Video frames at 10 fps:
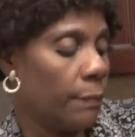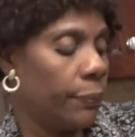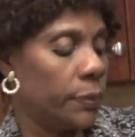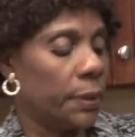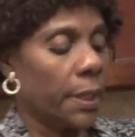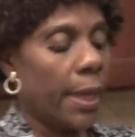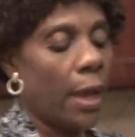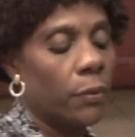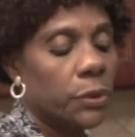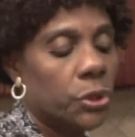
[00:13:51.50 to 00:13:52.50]
Put the
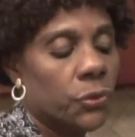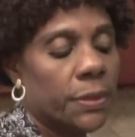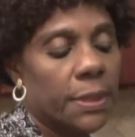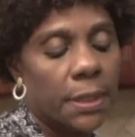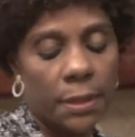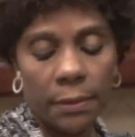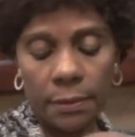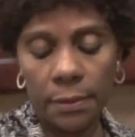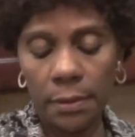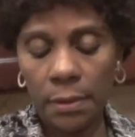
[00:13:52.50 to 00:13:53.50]
carrot juice in it.
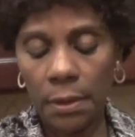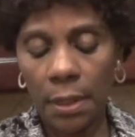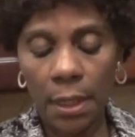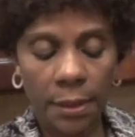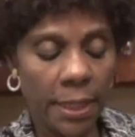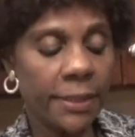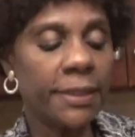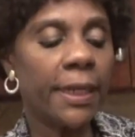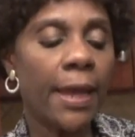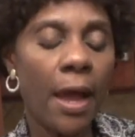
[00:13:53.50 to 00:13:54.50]
That's
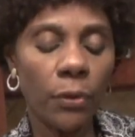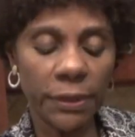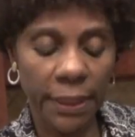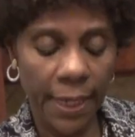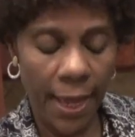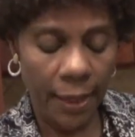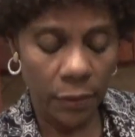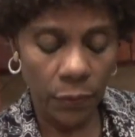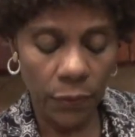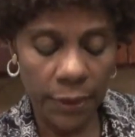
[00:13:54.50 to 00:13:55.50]
the carotene
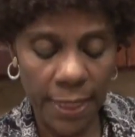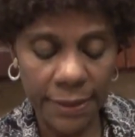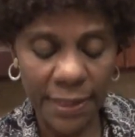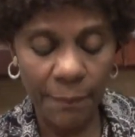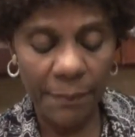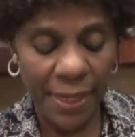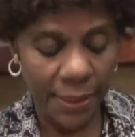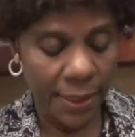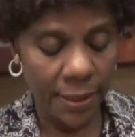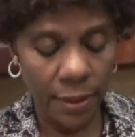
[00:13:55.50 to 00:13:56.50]
aloe. That's the main
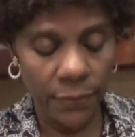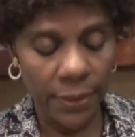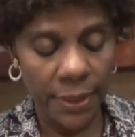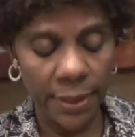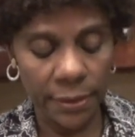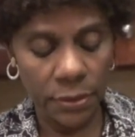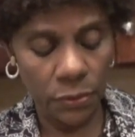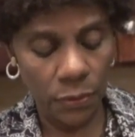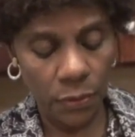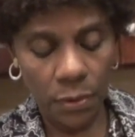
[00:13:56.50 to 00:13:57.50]
ingredient.
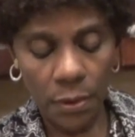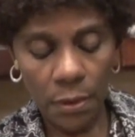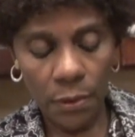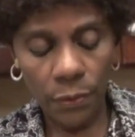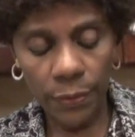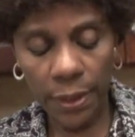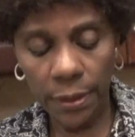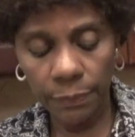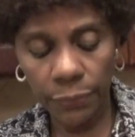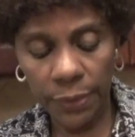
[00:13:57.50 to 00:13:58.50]
So we're
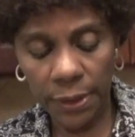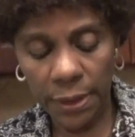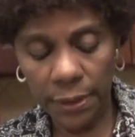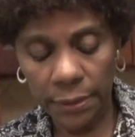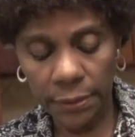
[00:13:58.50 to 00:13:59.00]
gonna put it in.